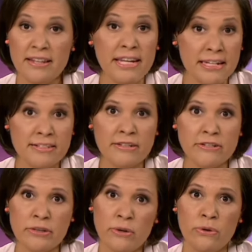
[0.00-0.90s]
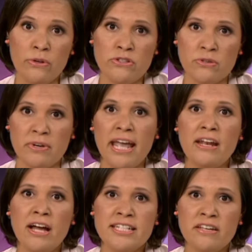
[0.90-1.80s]
The incident occurred during
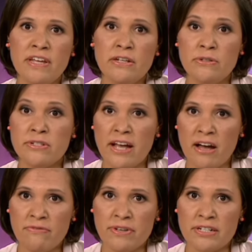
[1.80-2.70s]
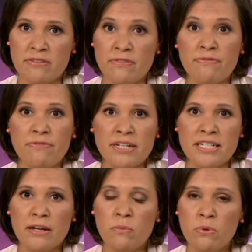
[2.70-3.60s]
NITV News coverage of the
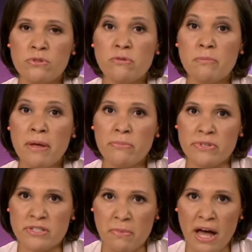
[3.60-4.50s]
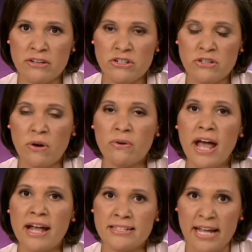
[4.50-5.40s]
Frontier Wars Remembrance March
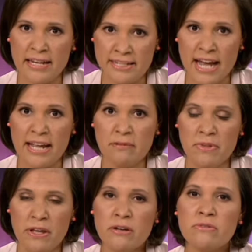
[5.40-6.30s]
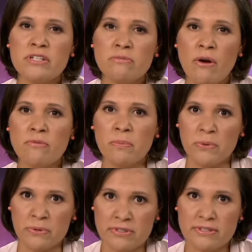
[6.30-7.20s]
on Anzac Day. Chris Rowe
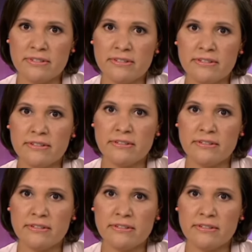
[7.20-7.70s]
reports.